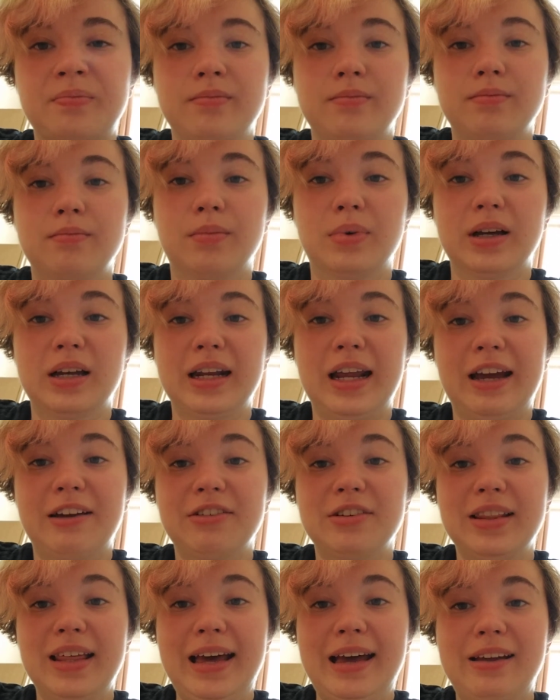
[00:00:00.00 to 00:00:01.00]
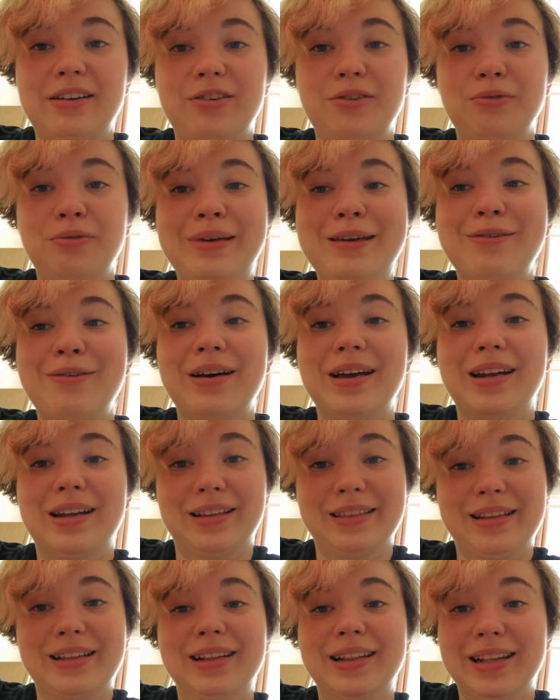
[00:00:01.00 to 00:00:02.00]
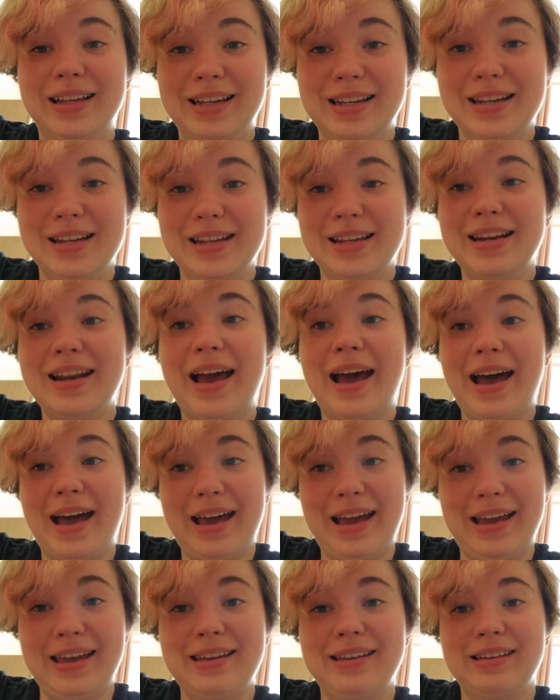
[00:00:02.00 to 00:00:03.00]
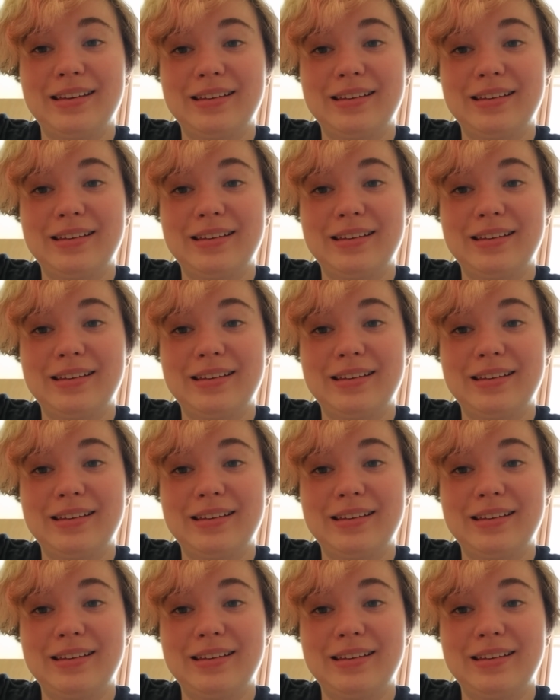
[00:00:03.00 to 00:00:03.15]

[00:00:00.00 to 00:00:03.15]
But after that, we went on the London Eye.